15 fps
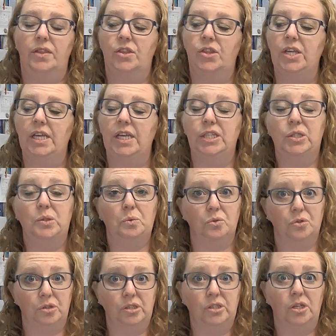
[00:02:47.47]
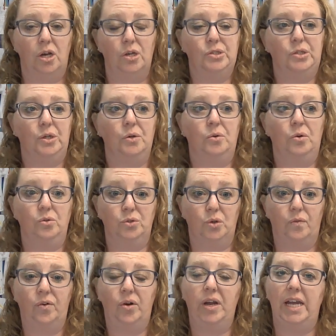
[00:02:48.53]
The school nurse also goes
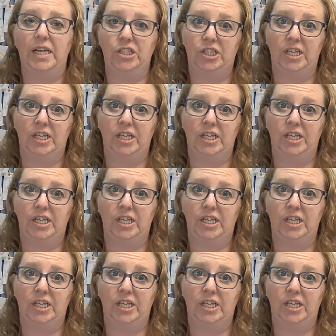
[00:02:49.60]
over and